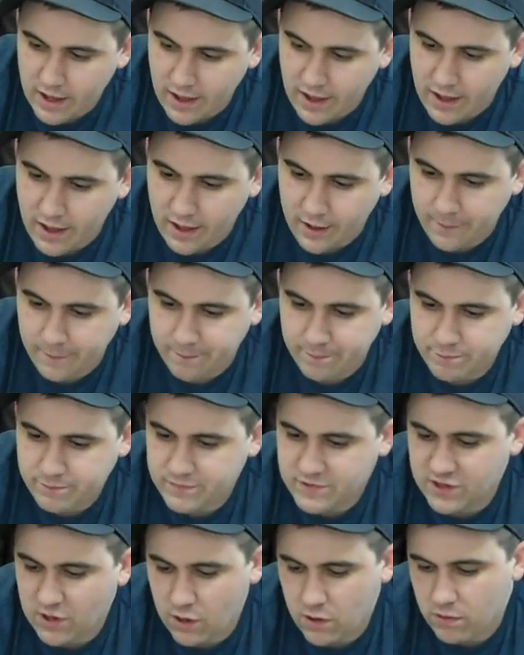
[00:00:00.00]
Um,
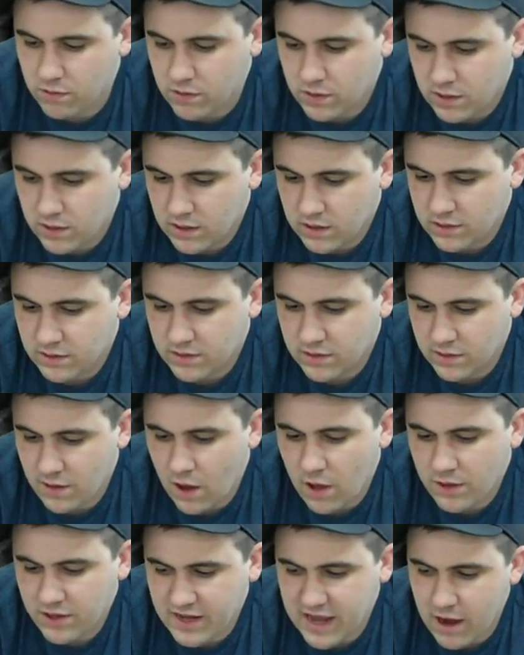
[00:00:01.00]
so
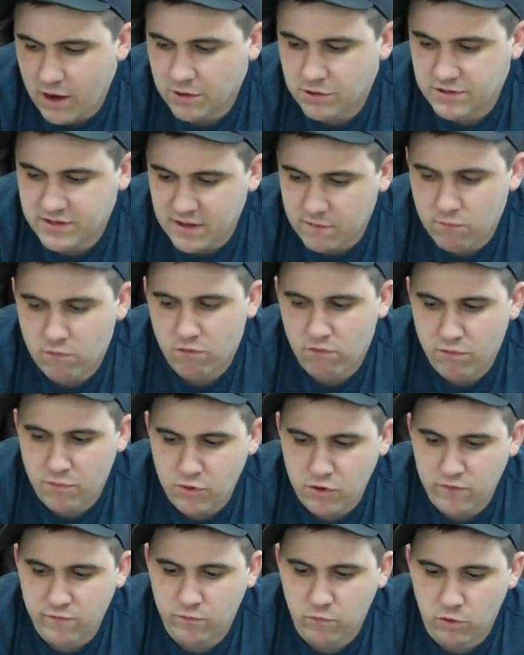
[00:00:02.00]
all the characters that were
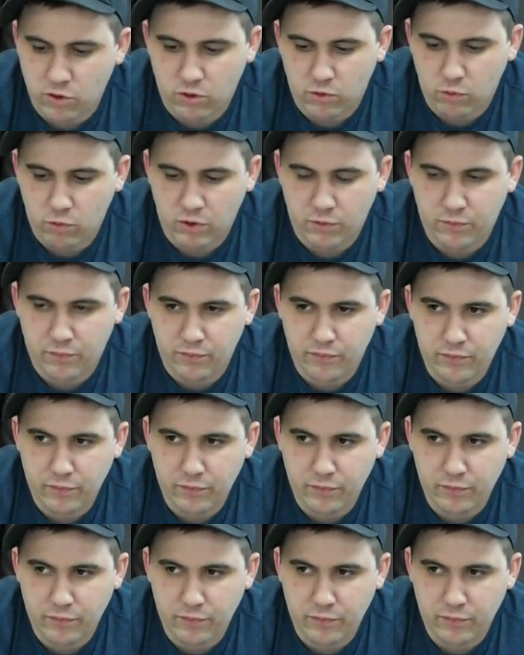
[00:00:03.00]
removed were, were